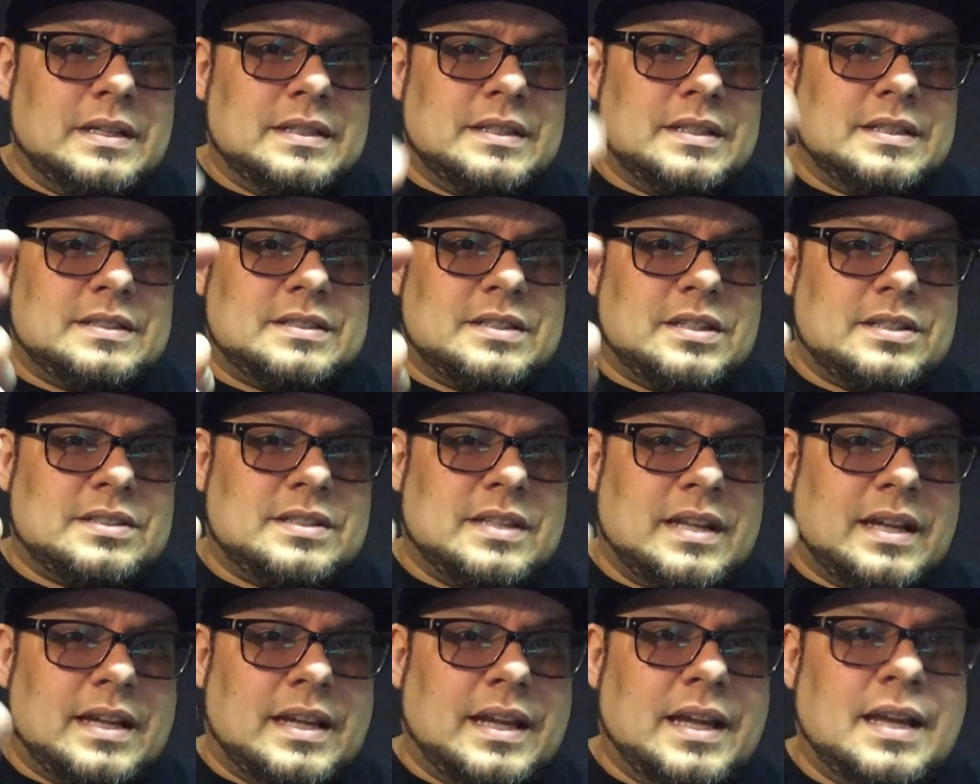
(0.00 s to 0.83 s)
This does
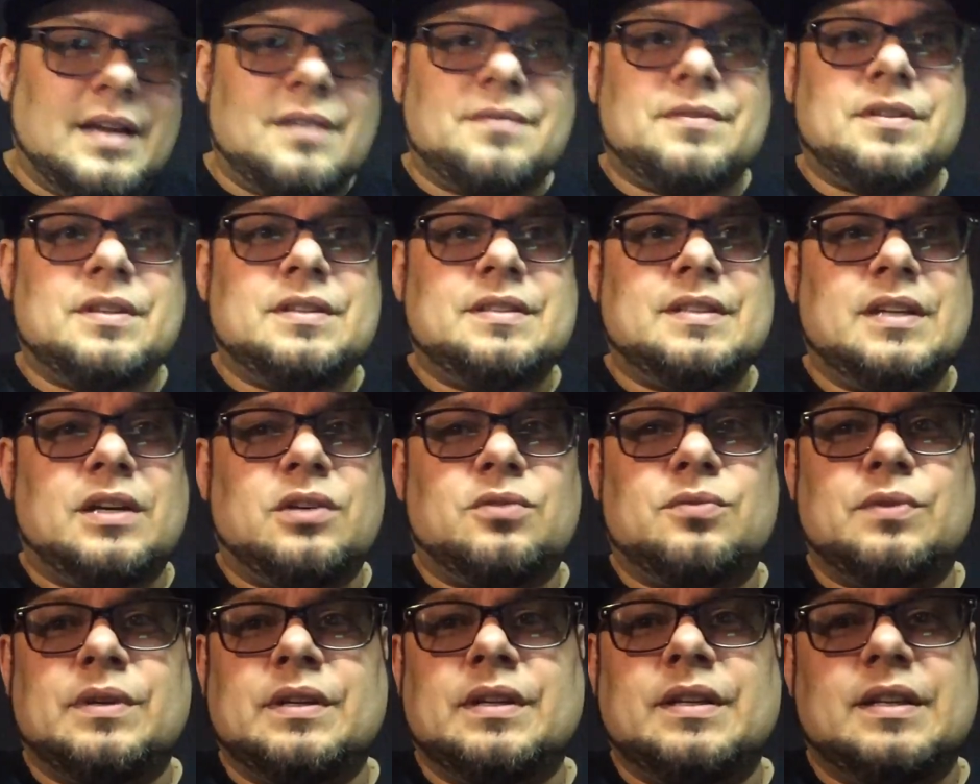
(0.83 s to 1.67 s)
not have the
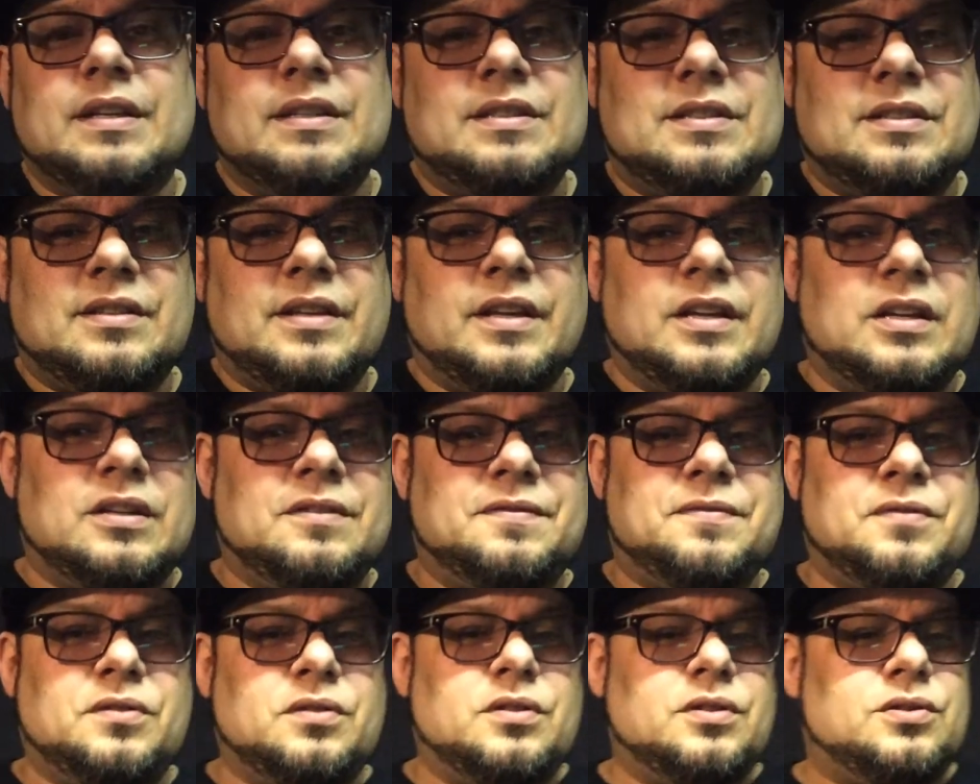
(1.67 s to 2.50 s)
Delrin insulator
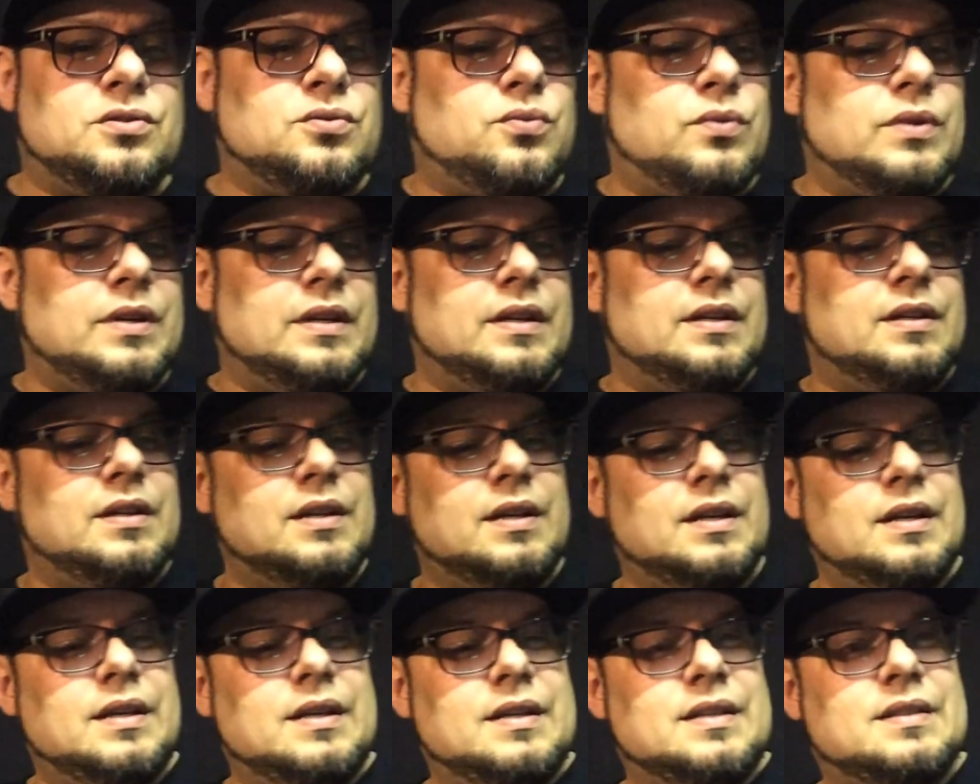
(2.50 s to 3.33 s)
for the
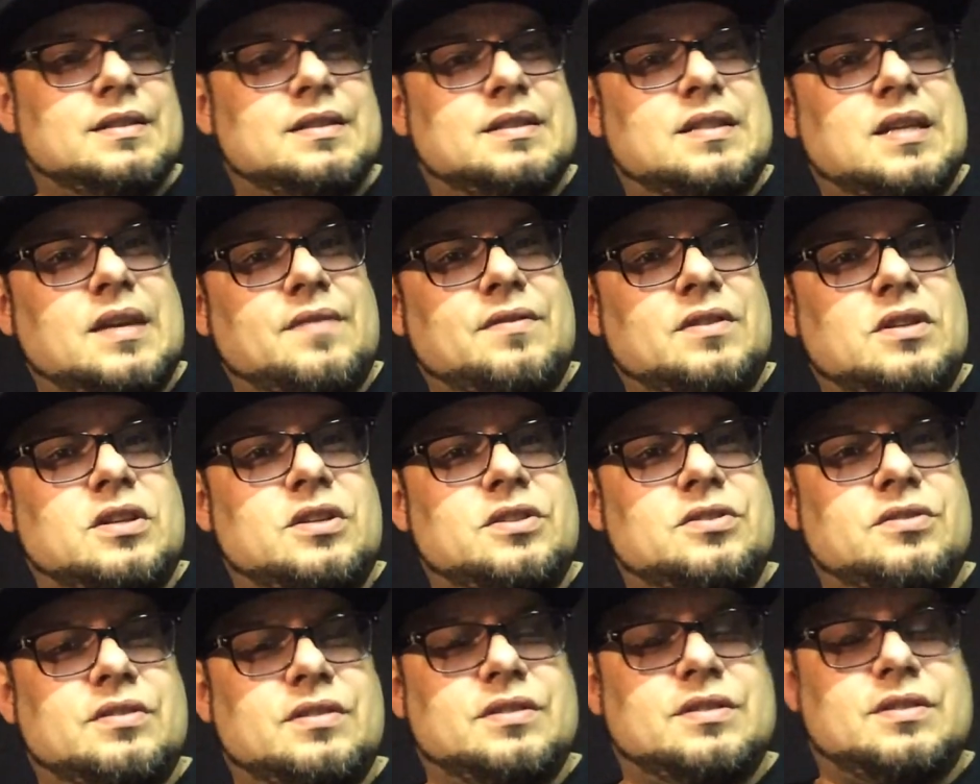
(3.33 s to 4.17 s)

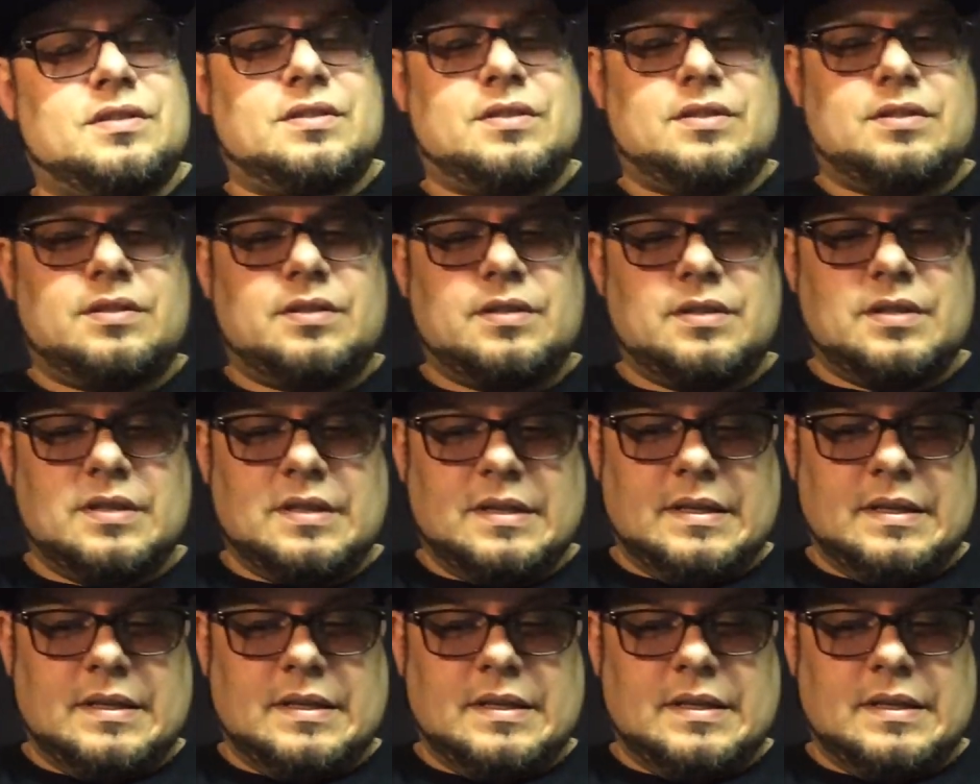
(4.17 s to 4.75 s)
2700s.